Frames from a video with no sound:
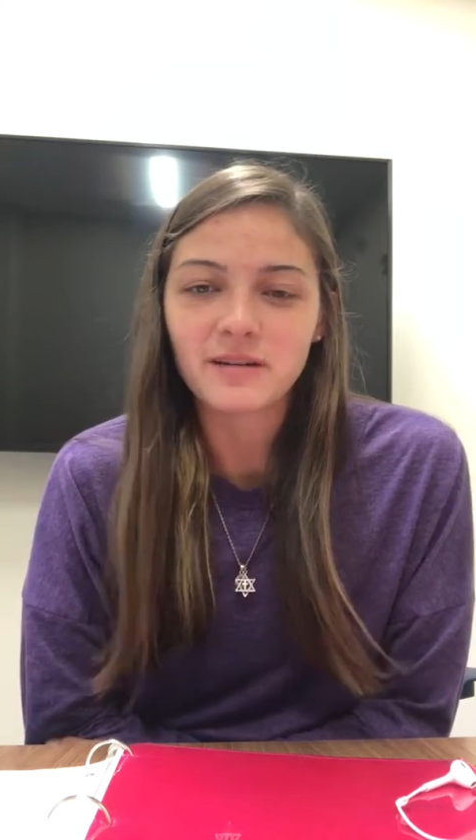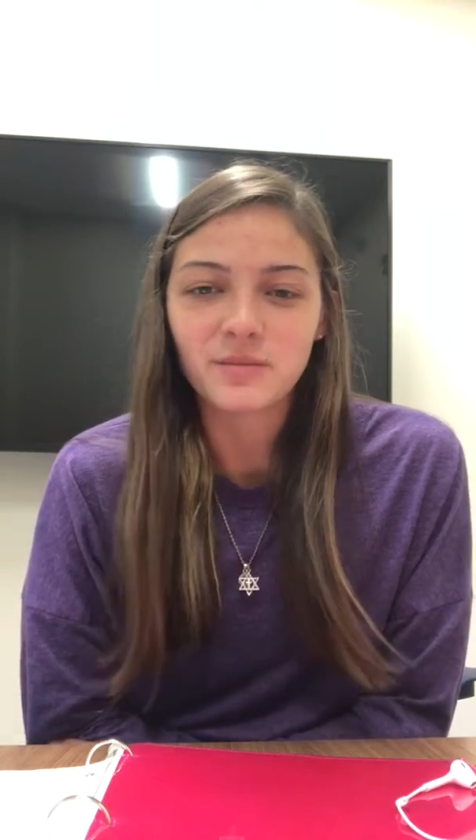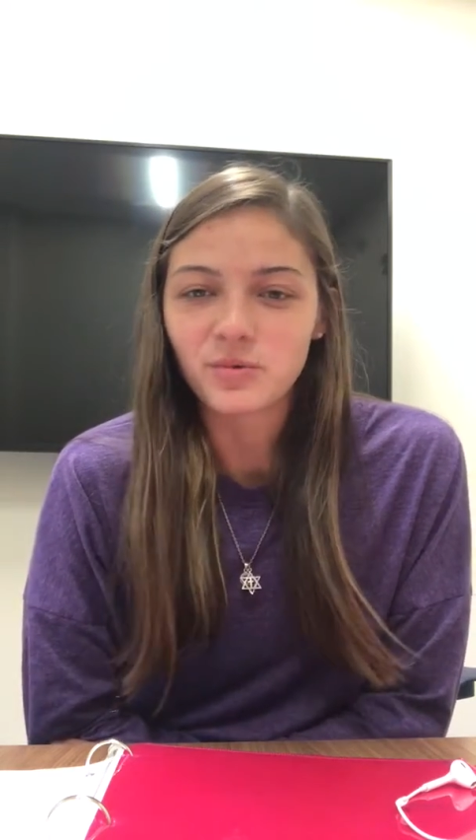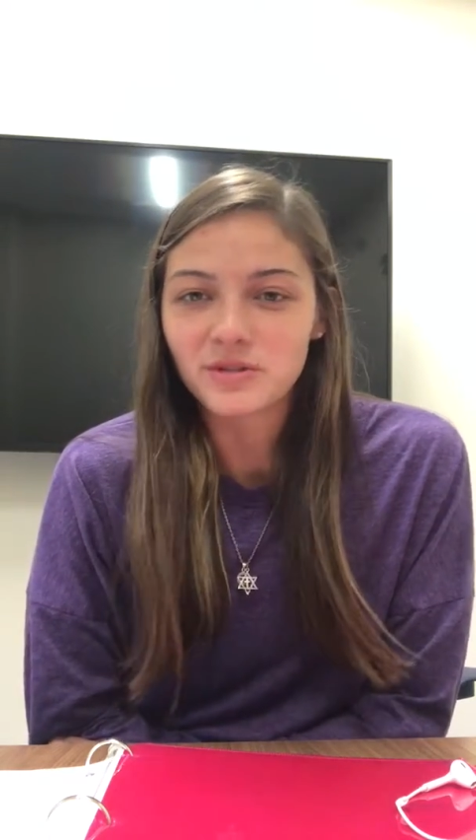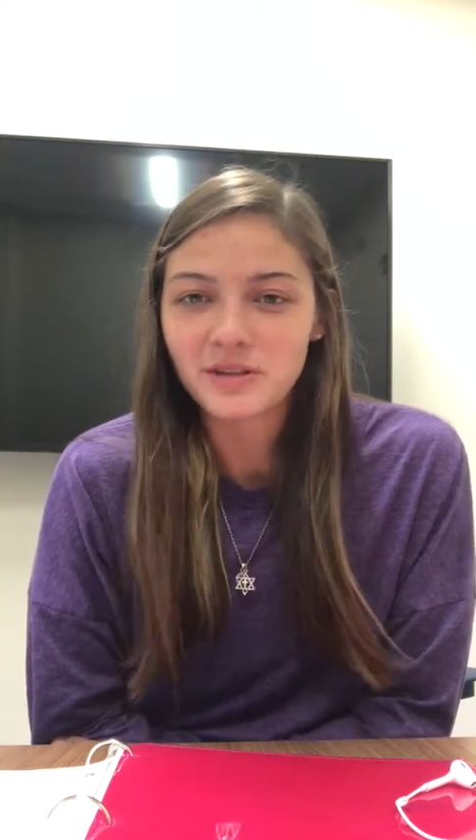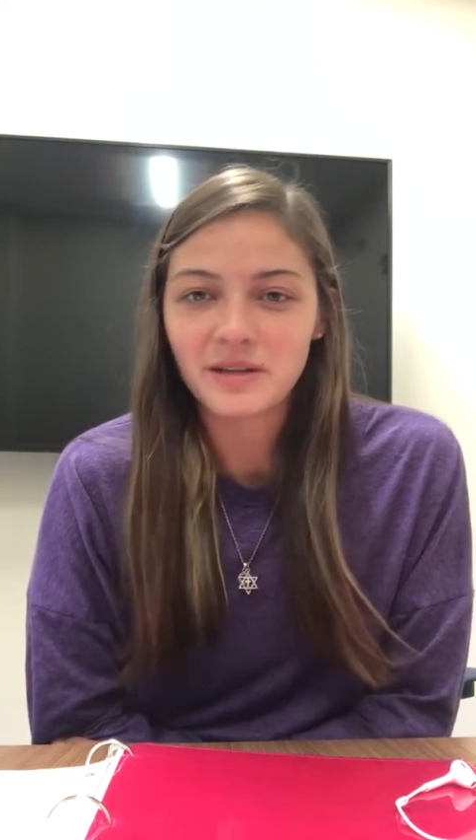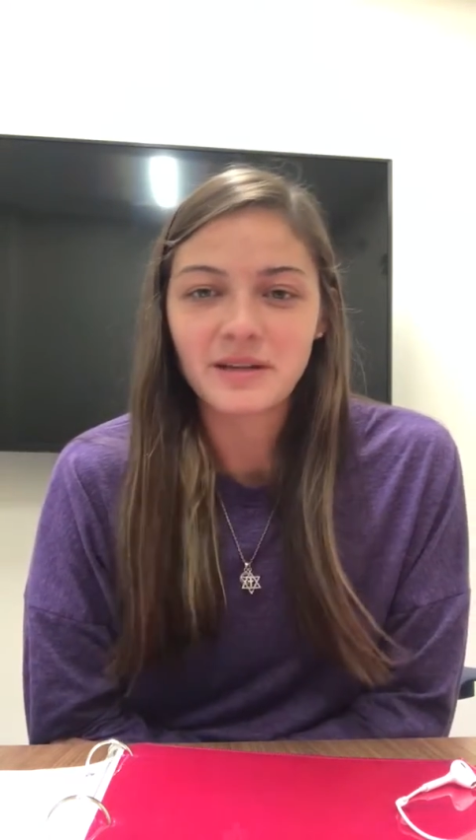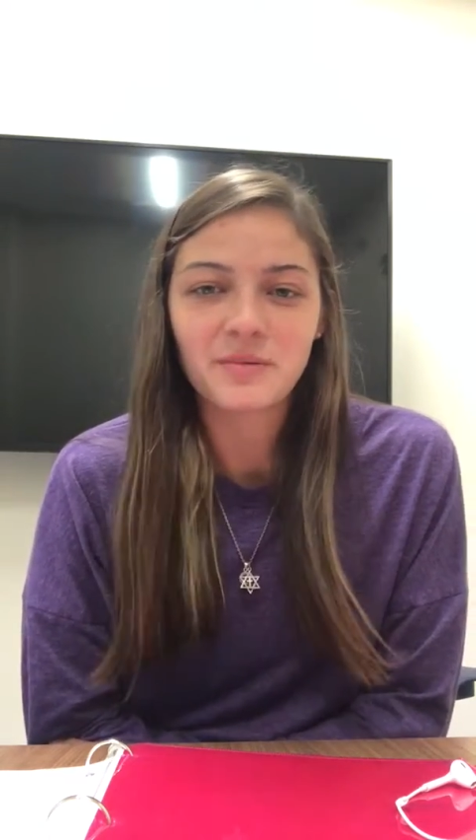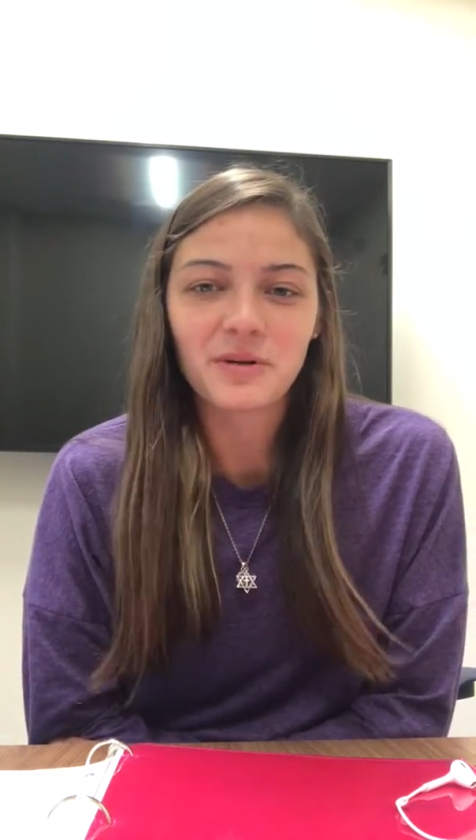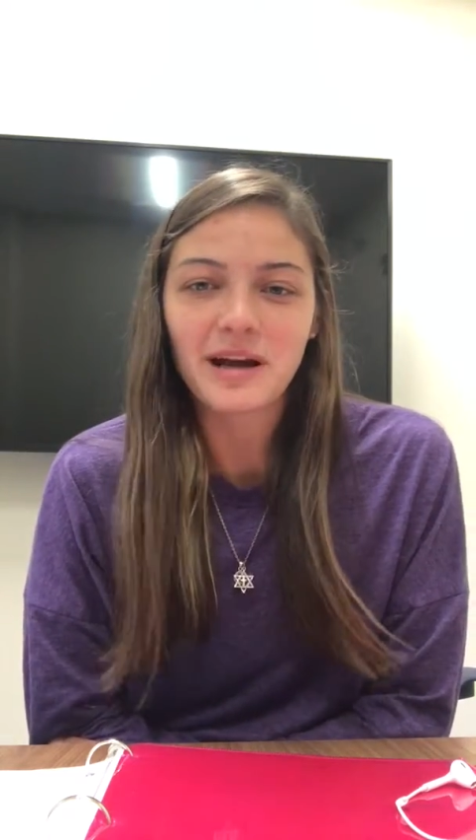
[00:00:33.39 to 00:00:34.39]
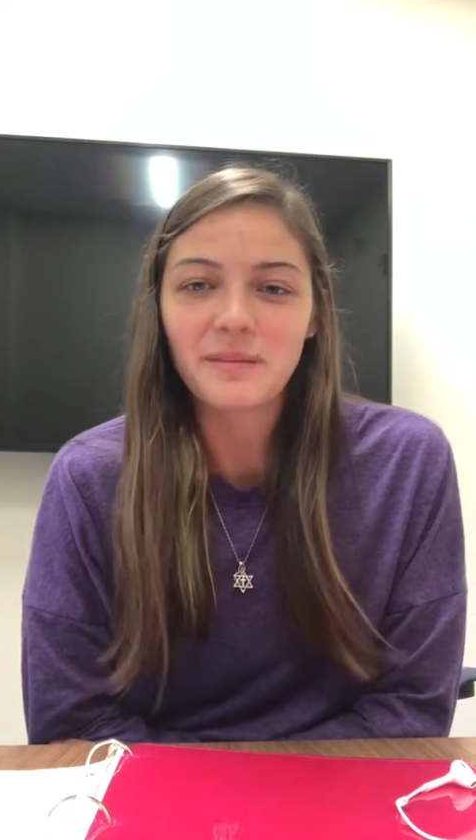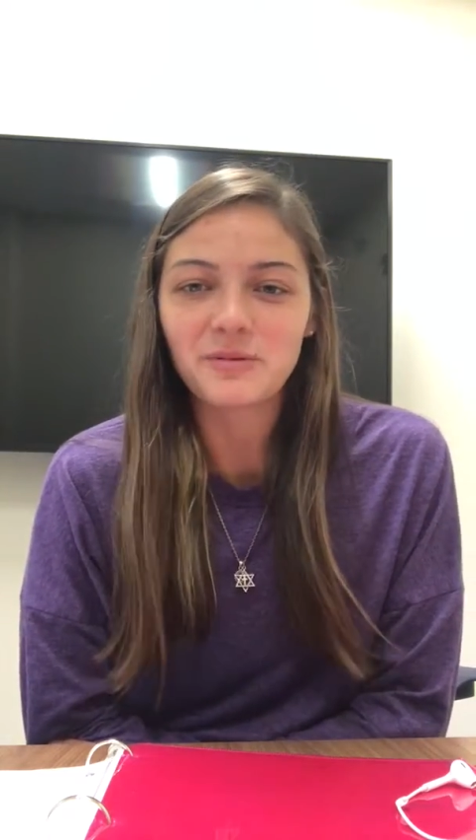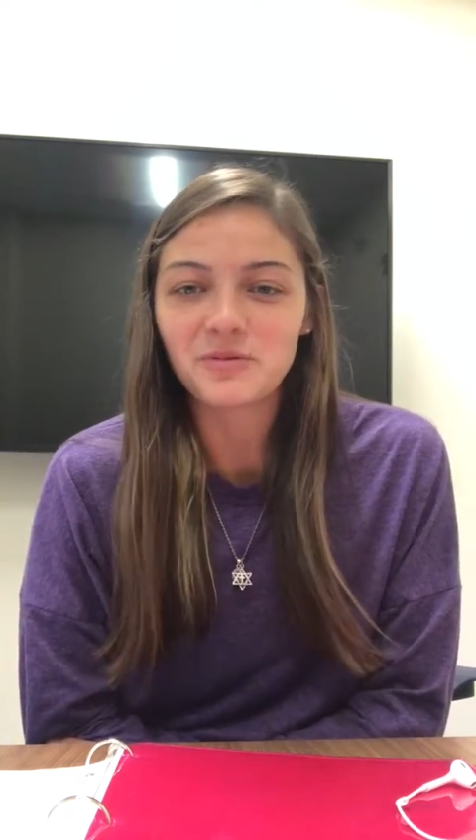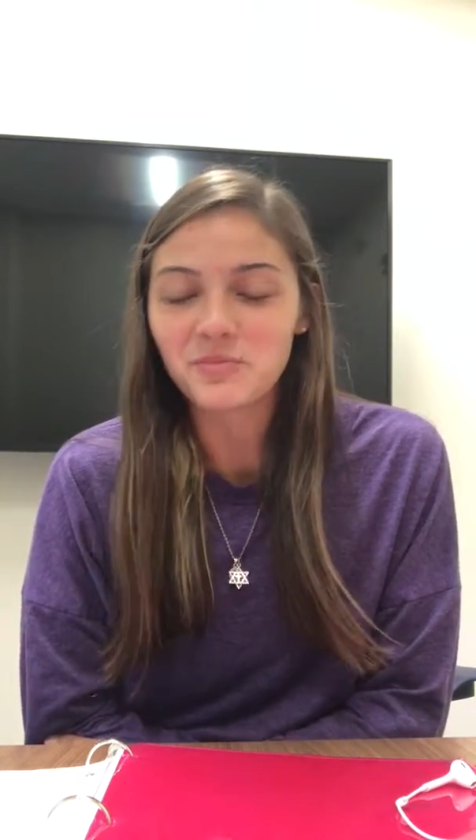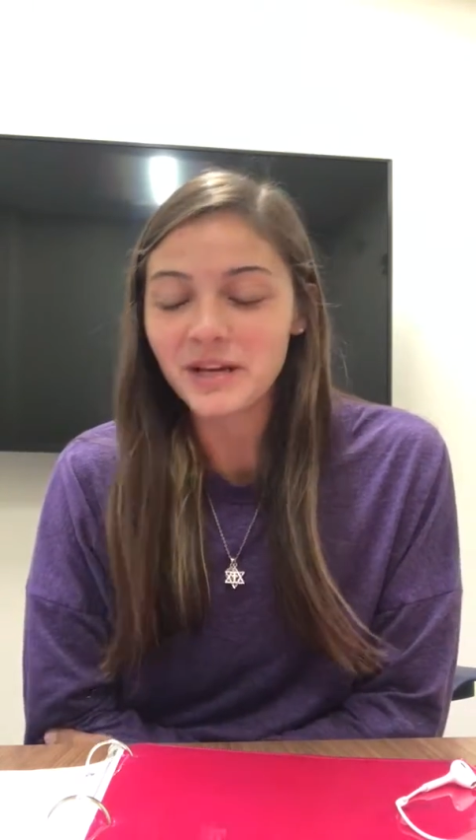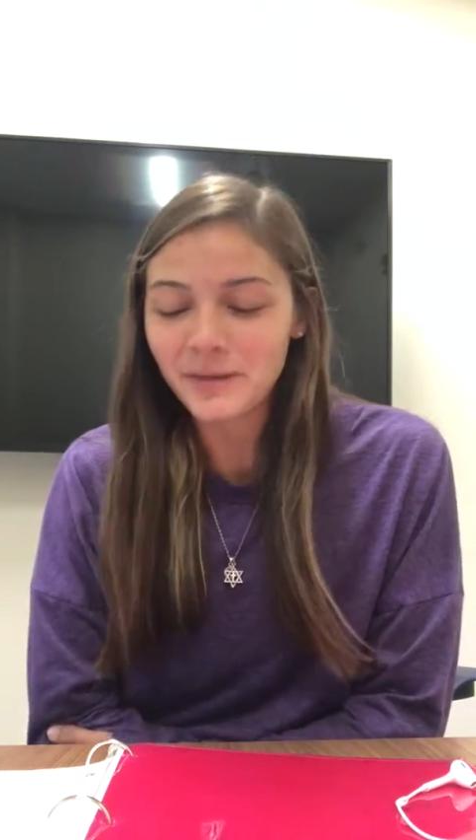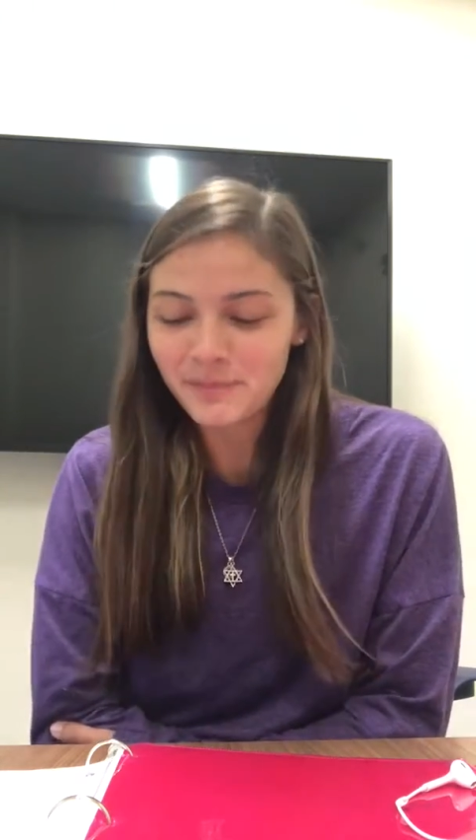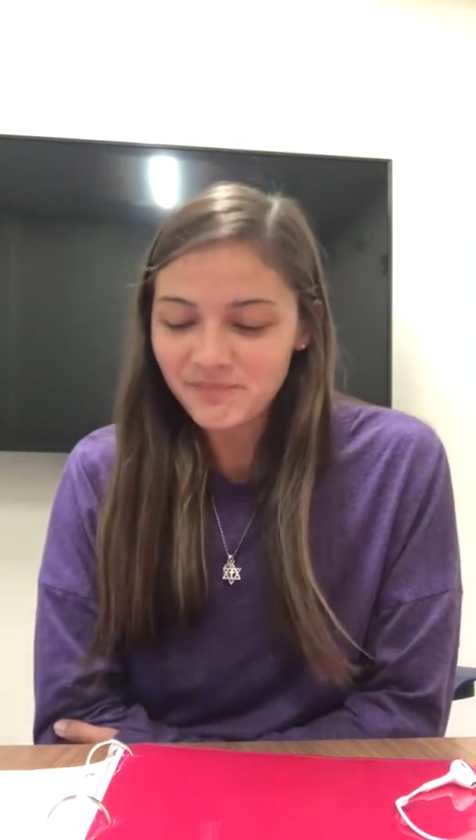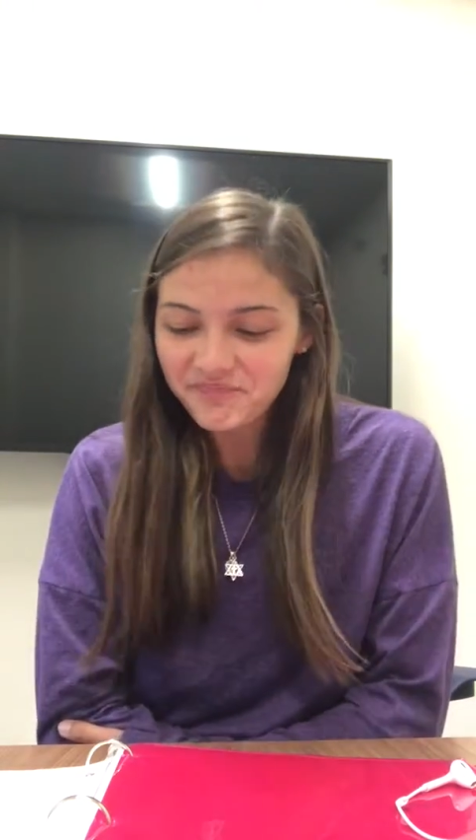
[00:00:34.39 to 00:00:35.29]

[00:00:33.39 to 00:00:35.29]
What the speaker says: and we'll see what happens from there.